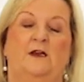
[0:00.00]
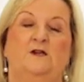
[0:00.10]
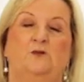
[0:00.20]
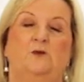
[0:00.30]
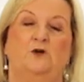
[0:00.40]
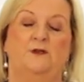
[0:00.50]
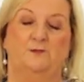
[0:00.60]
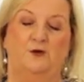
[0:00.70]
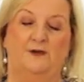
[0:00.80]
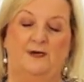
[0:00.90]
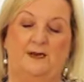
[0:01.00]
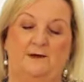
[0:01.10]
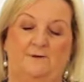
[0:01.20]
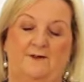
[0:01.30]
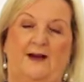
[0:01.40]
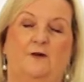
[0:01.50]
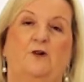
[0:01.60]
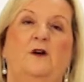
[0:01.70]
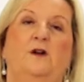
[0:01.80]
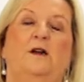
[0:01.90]
So we're going to put in the
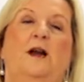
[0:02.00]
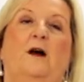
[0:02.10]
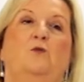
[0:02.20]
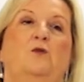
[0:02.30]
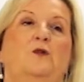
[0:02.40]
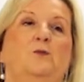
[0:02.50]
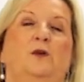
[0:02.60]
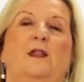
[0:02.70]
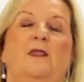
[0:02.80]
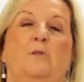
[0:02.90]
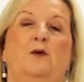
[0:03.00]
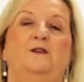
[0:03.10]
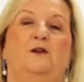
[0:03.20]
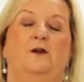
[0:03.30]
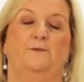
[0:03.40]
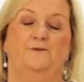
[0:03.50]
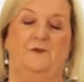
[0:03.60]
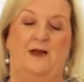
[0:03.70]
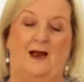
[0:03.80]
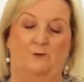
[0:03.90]
flour, and we're going to put in the butter.
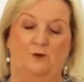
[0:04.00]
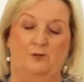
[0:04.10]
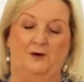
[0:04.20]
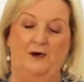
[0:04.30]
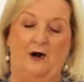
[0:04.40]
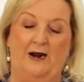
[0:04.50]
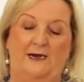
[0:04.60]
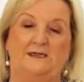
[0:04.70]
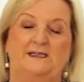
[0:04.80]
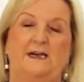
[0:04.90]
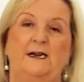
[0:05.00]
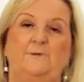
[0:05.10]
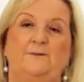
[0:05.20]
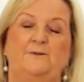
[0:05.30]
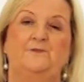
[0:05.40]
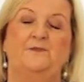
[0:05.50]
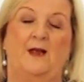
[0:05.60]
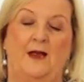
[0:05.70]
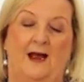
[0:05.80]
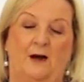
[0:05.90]
And we're putting our hands in,
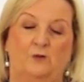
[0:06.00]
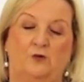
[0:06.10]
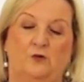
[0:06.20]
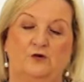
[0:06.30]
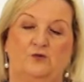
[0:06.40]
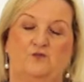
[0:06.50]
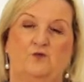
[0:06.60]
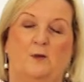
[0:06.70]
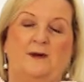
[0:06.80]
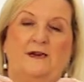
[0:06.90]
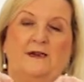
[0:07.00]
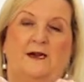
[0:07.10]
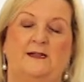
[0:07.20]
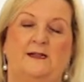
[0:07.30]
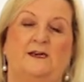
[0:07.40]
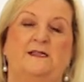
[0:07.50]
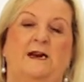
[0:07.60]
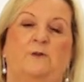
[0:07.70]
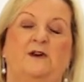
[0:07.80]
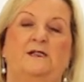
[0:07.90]
and we're going to rub it in like this. And
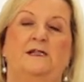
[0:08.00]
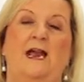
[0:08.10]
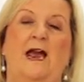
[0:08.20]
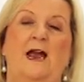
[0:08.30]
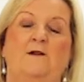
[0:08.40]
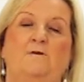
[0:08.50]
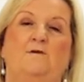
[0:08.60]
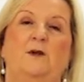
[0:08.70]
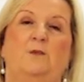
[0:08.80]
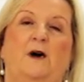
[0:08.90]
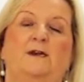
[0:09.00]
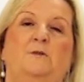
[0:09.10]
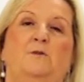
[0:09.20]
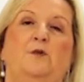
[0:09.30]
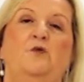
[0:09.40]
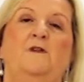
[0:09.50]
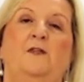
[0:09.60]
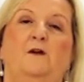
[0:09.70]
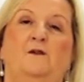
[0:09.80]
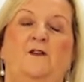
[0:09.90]
I want to see everybody moving
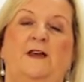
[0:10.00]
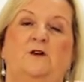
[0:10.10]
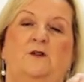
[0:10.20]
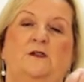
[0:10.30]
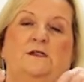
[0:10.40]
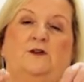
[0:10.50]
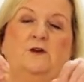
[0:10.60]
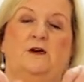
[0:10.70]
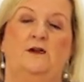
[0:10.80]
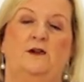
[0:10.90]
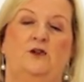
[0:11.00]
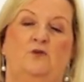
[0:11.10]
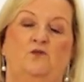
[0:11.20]
their fingers. Look, you're